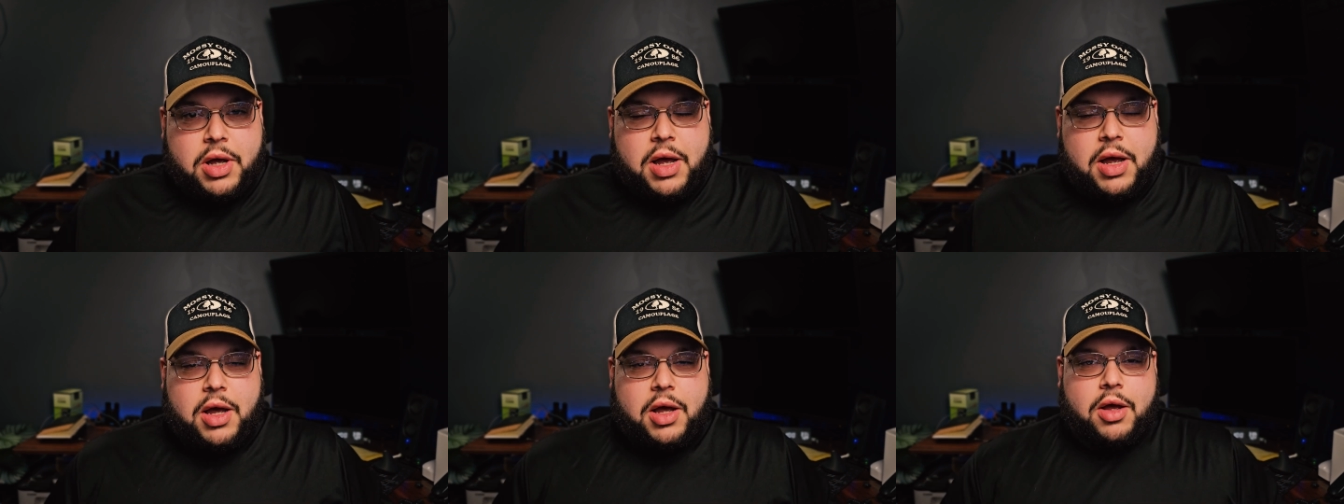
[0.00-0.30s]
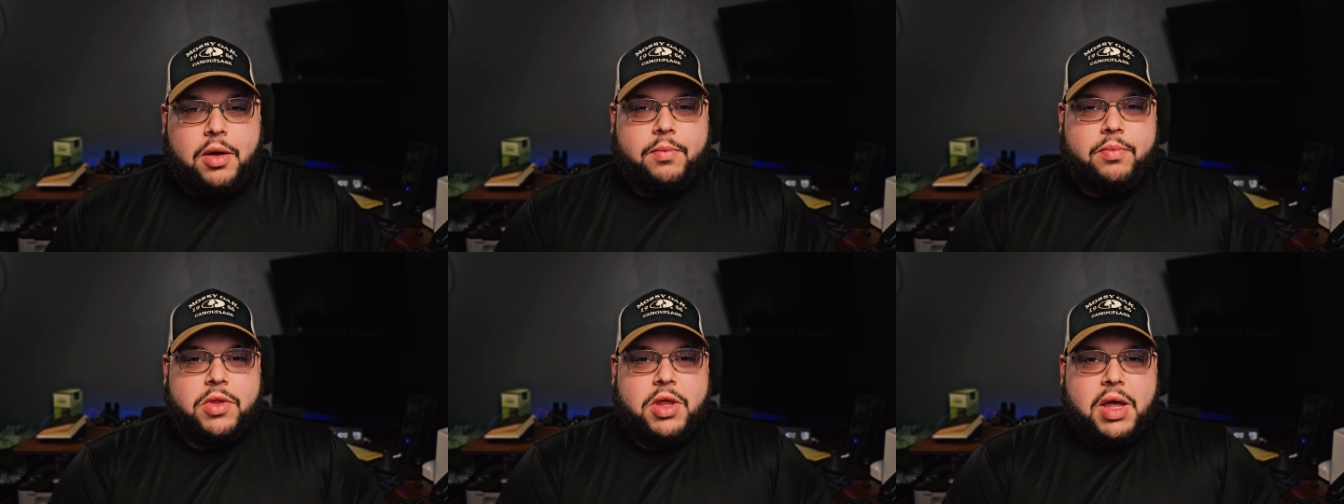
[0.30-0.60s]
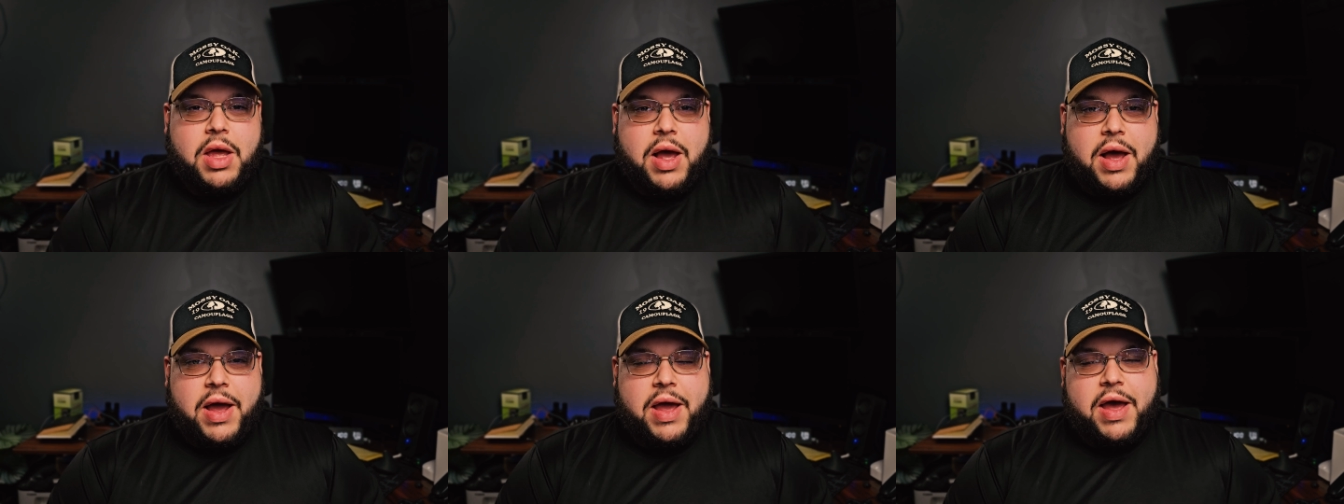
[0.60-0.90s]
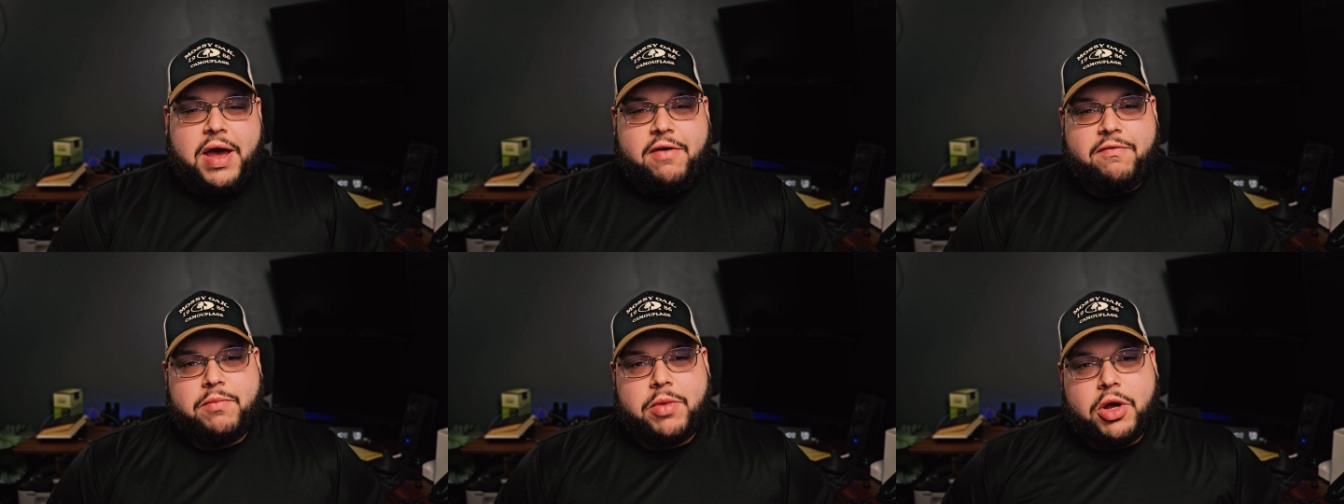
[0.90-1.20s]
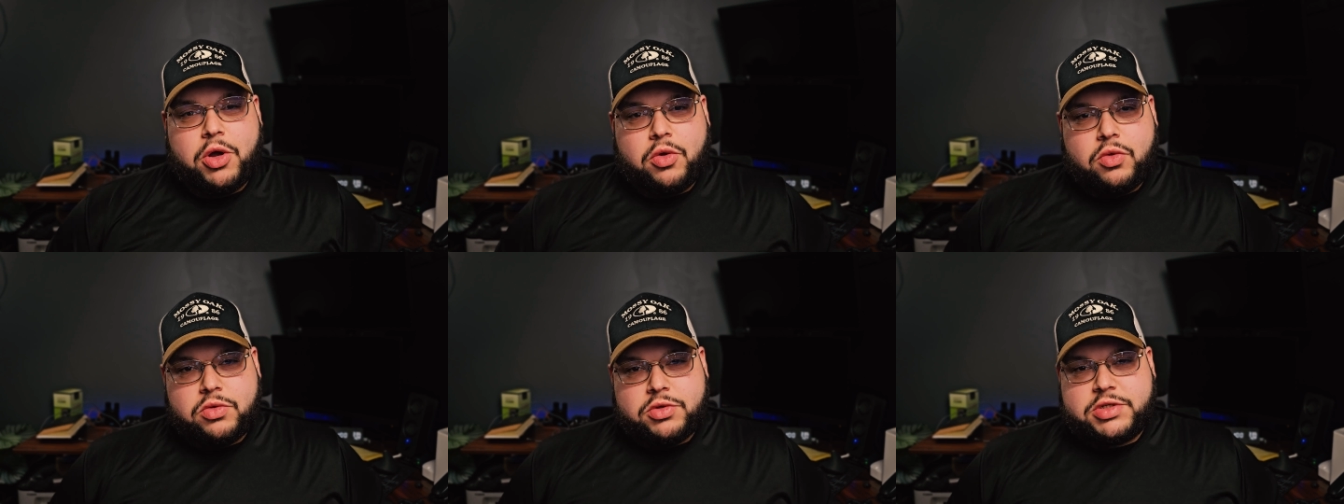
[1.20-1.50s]
Um, I have
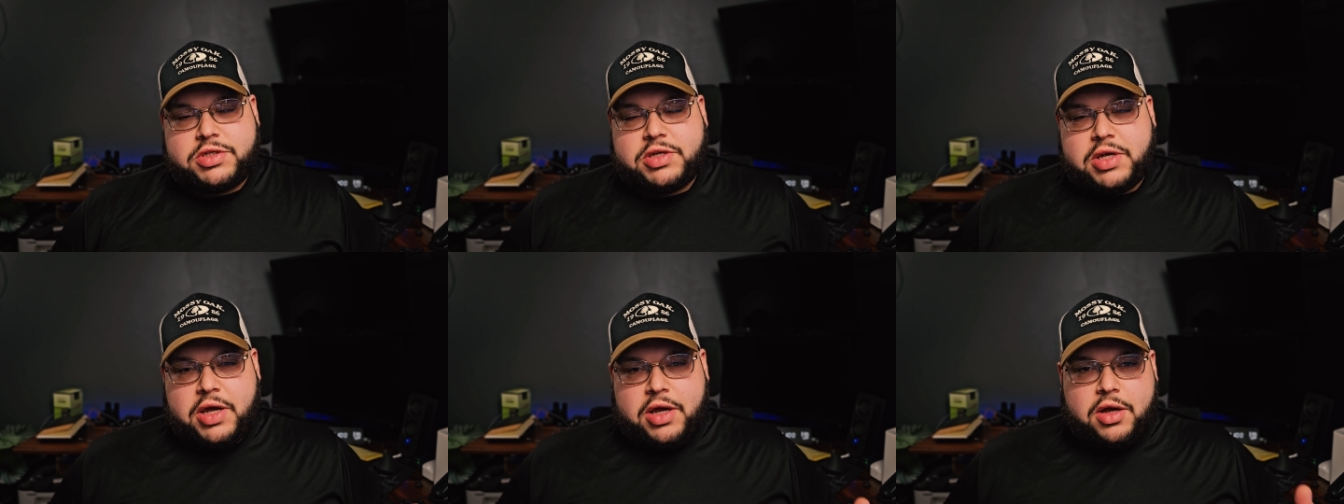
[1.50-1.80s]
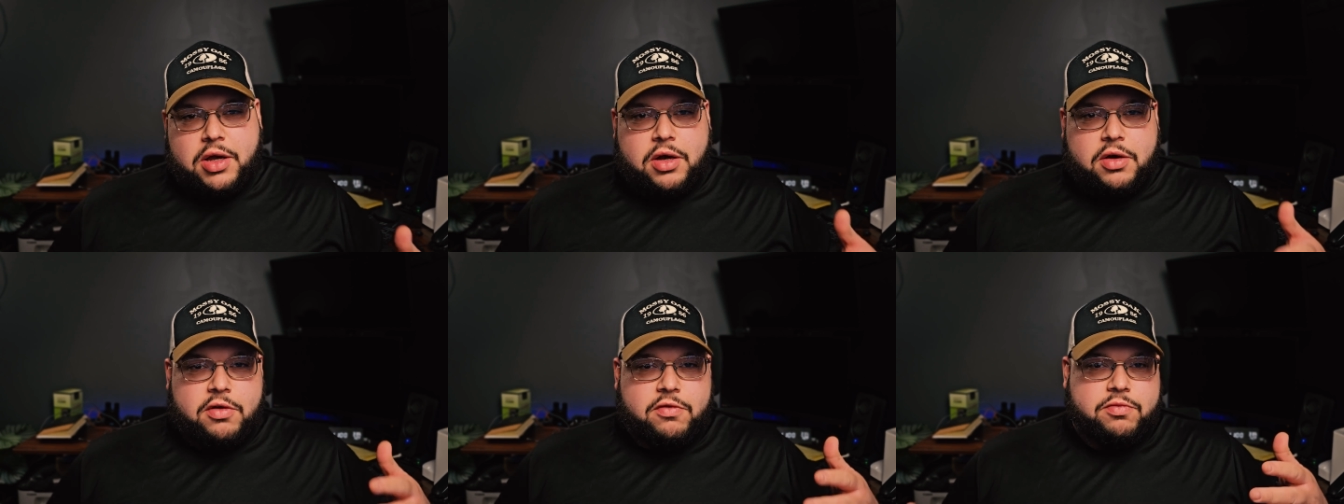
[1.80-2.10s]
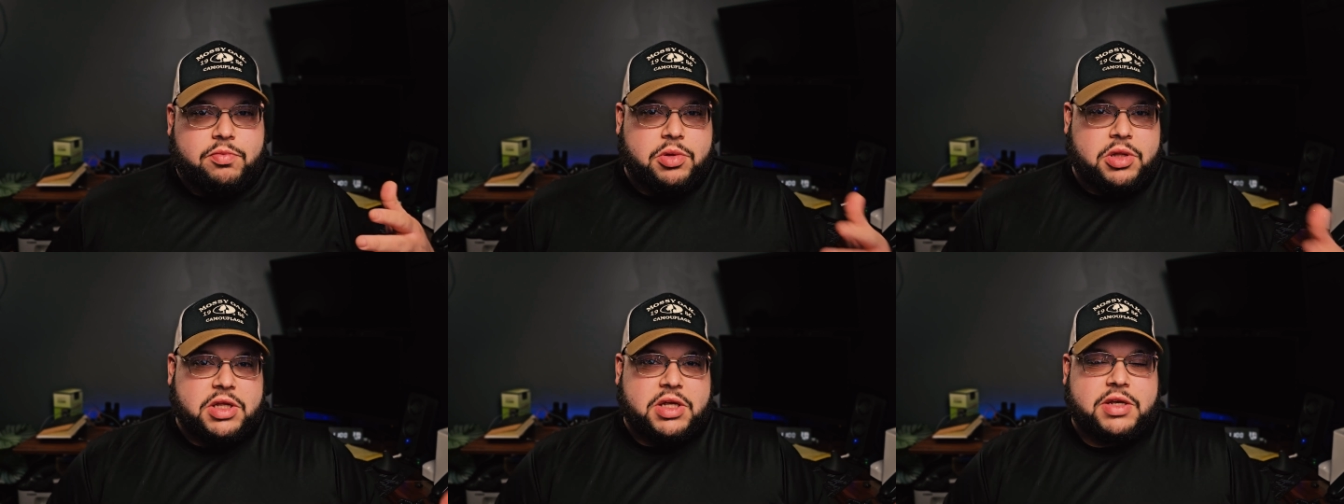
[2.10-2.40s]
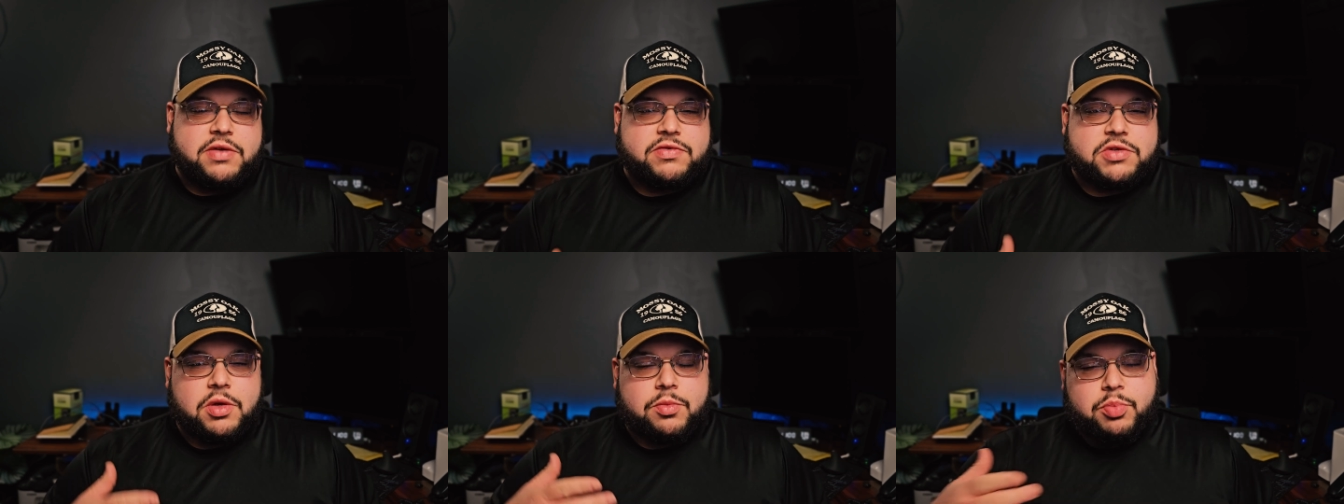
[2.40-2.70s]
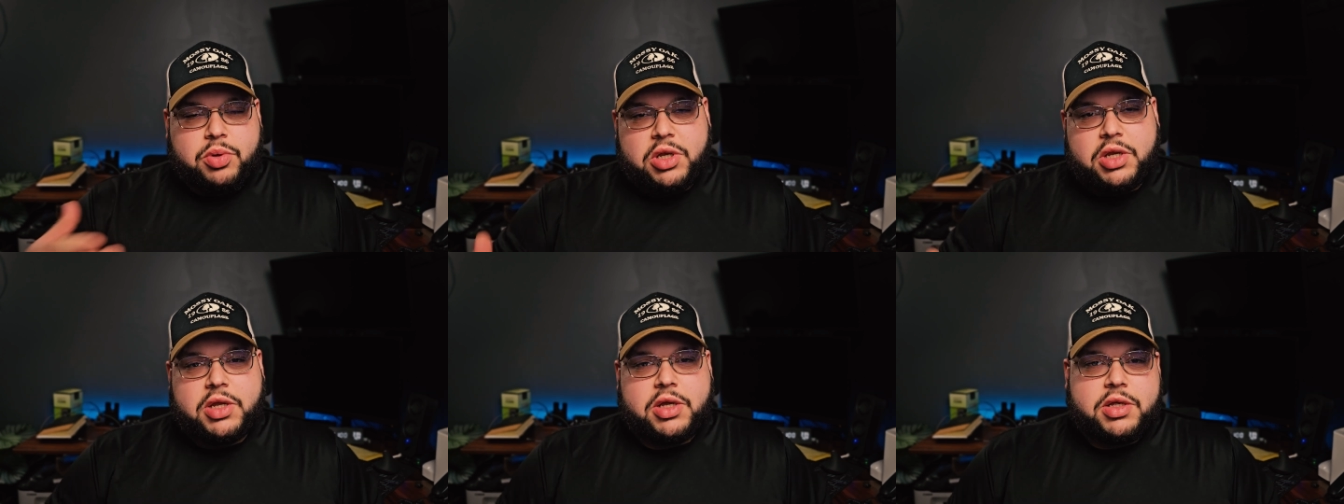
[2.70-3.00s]
my own set of beliefs,
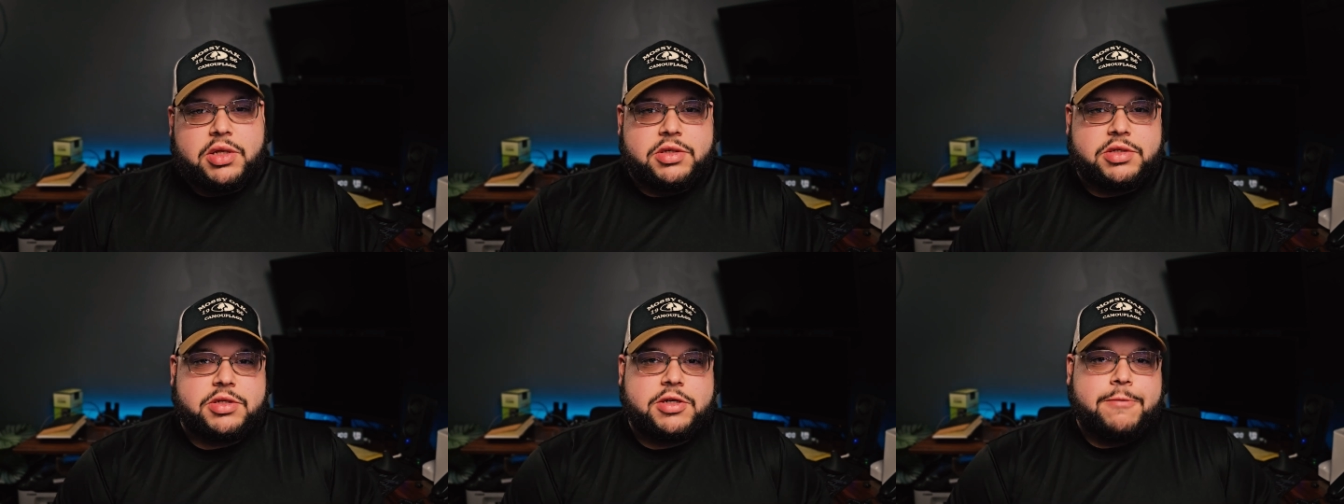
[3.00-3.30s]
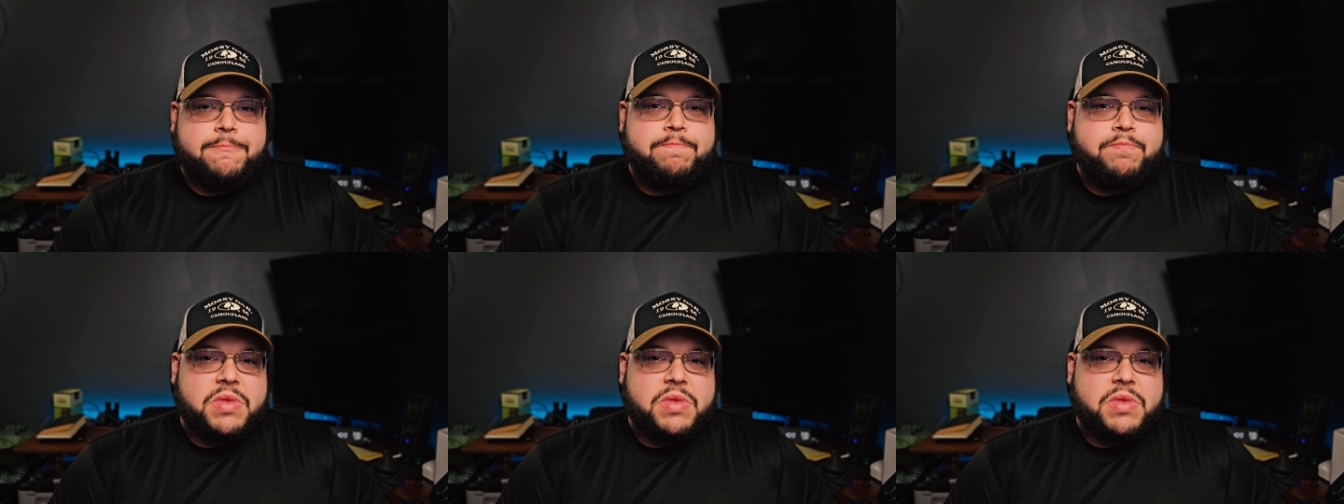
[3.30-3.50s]
opinions,